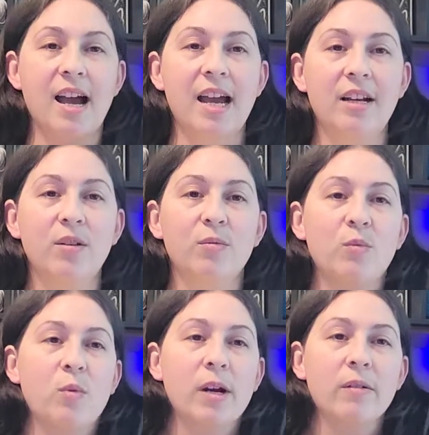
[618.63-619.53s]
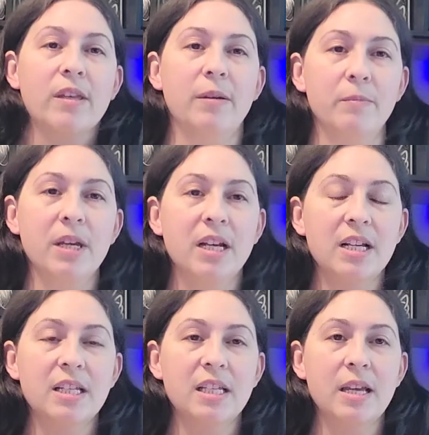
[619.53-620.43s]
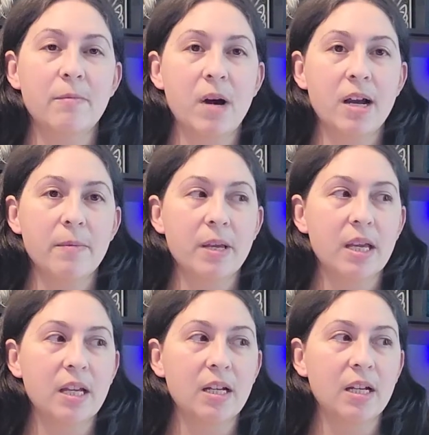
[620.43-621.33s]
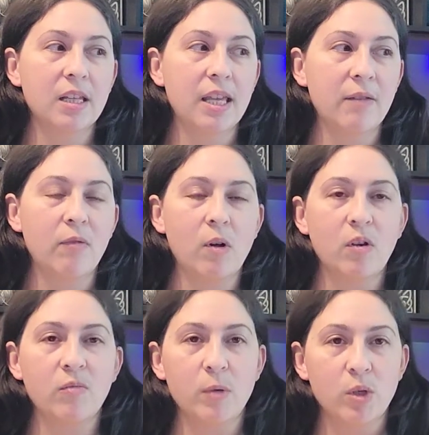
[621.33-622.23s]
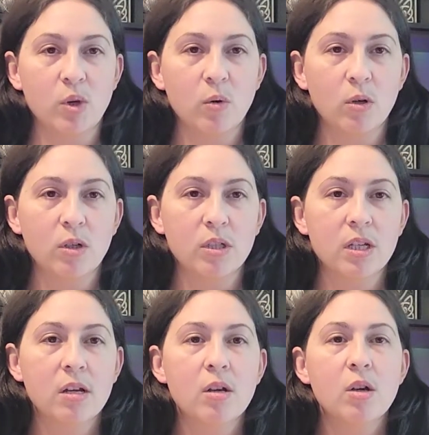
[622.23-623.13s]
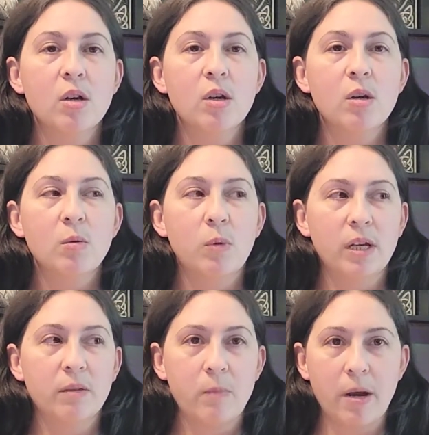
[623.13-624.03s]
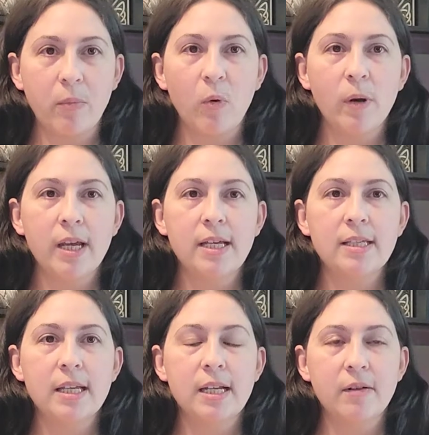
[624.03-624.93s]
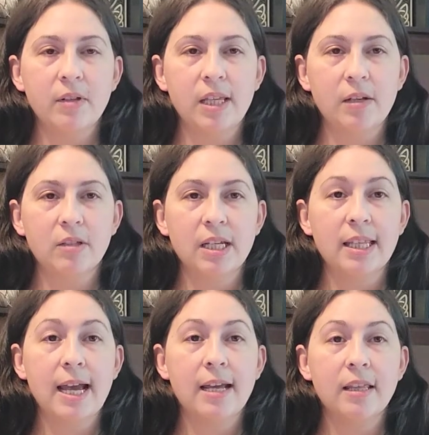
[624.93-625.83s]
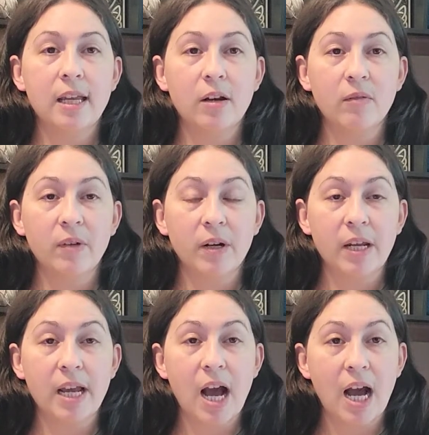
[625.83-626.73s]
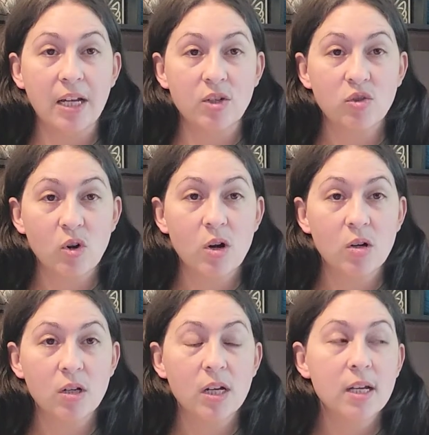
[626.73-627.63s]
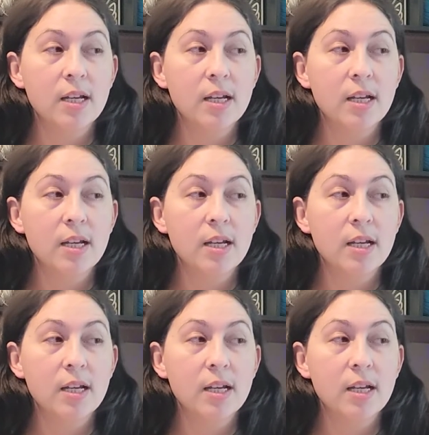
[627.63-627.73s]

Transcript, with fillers: I don't wear them because, in my opinion, they fall off my shoulders. With my boys and everything else like that, they are very high strung.